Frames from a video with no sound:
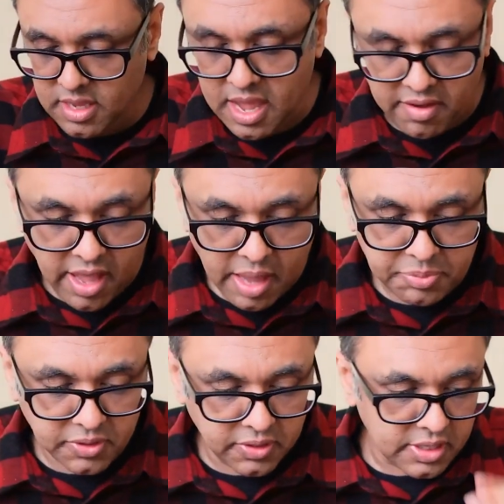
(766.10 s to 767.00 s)
Yeah,
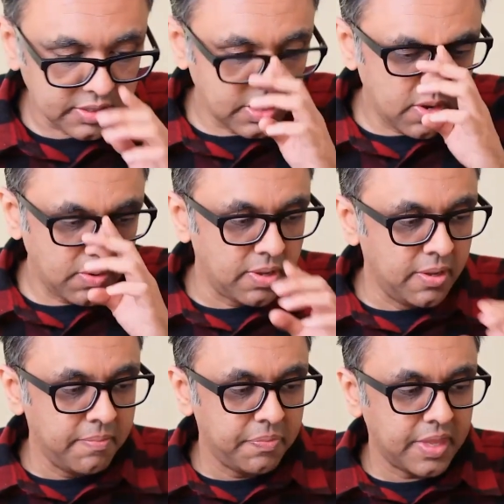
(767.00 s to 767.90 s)
absolutely. So
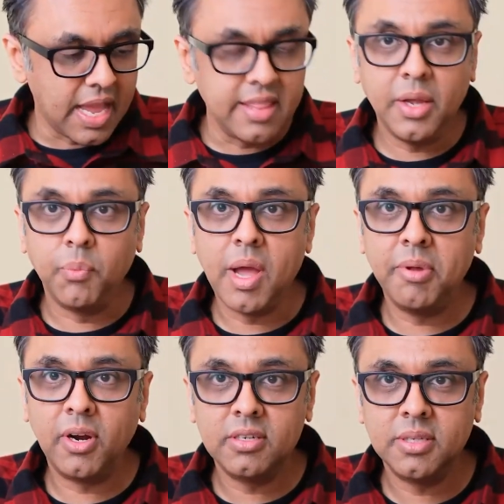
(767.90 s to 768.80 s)
I think
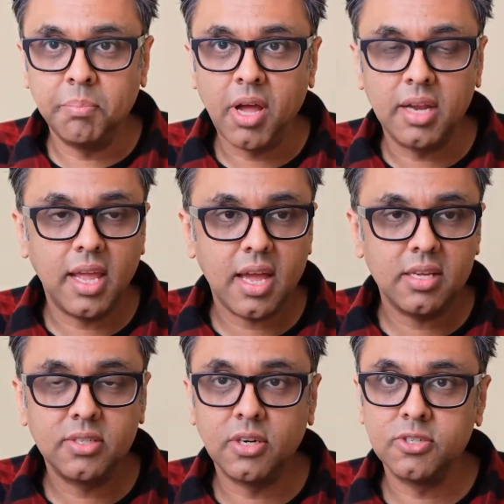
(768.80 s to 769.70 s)
webinars and
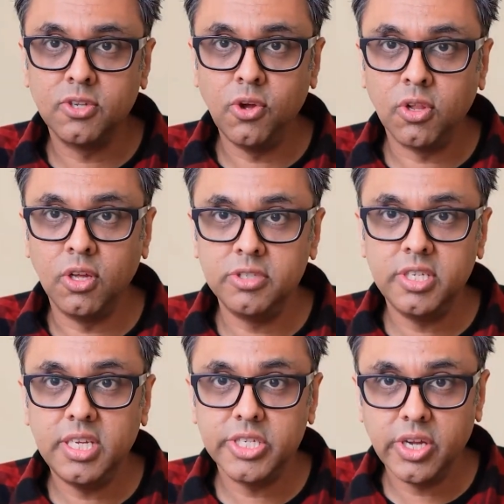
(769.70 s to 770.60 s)
podcasts are so close
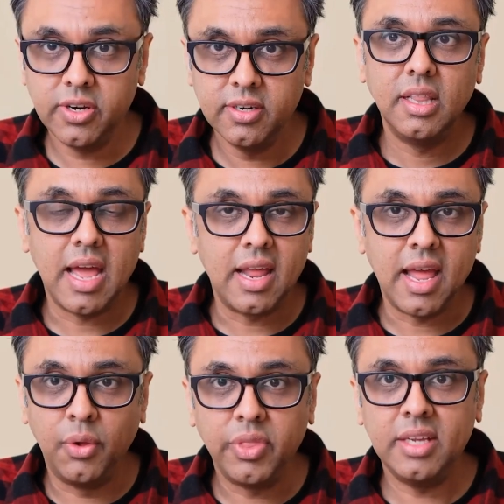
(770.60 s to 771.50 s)
to each other that
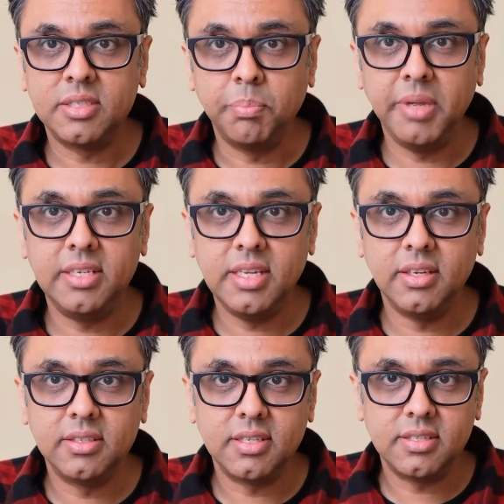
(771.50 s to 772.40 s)
I don't think it's a big
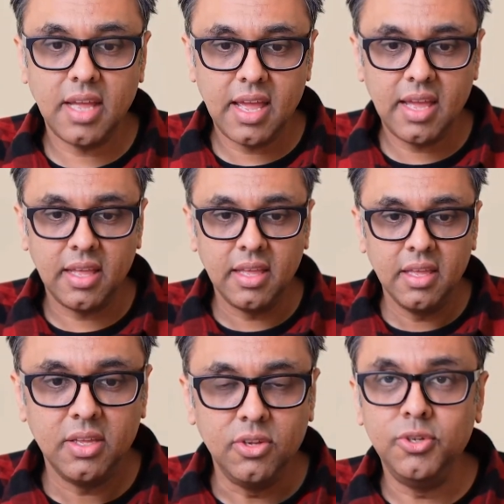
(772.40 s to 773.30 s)
deal to say
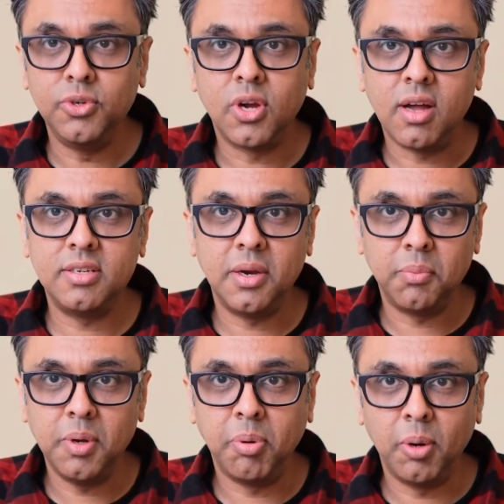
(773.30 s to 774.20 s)
you do
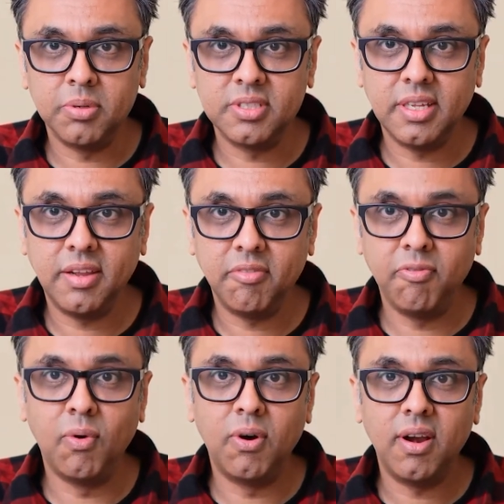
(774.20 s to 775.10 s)
content repurposing
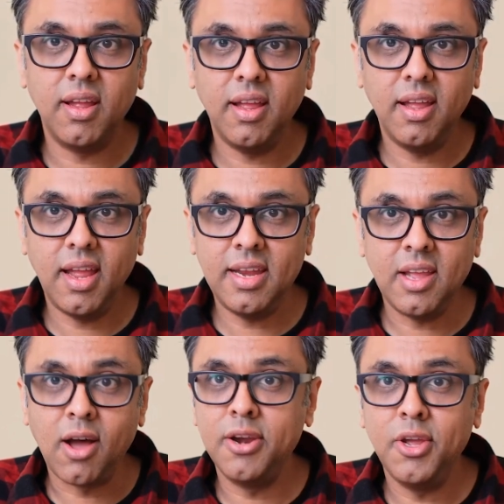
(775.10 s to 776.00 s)
for
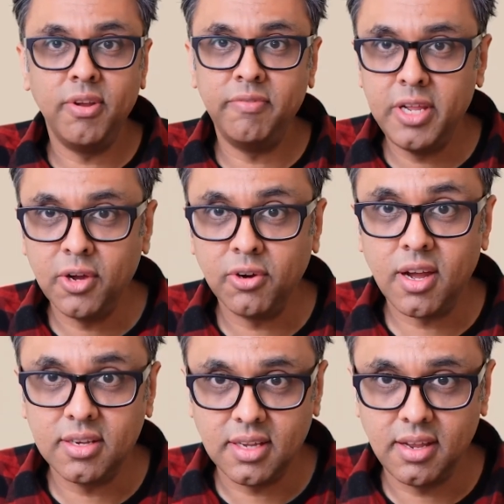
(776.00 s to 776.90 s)
any audio and video
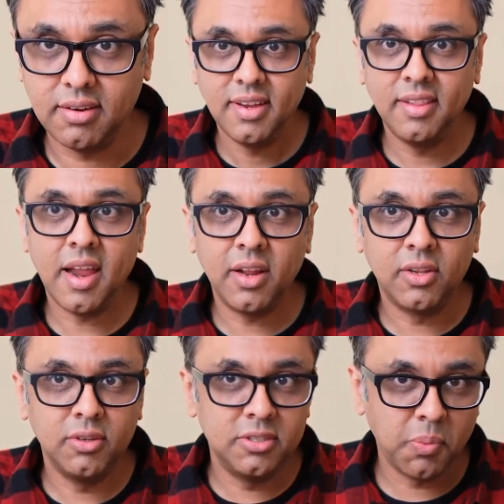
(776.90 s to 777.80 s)
content. And that
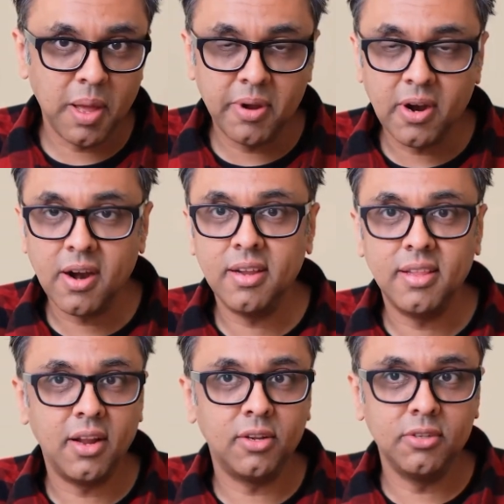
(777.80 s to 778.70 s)
includes a webinar,
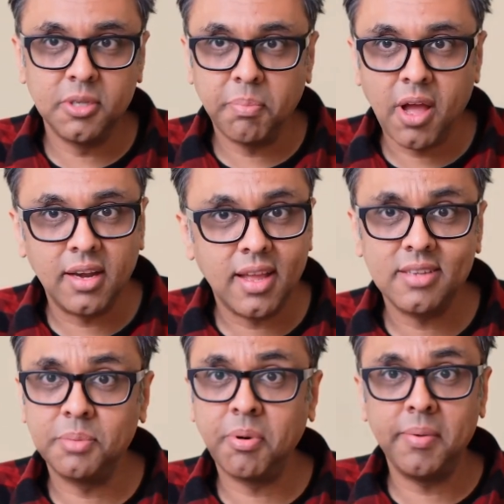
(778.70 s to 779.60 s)
that includes a
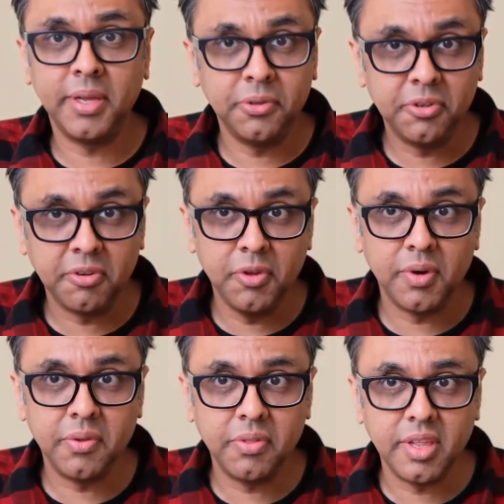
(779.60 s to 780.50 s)
podcast, it probably includes a few other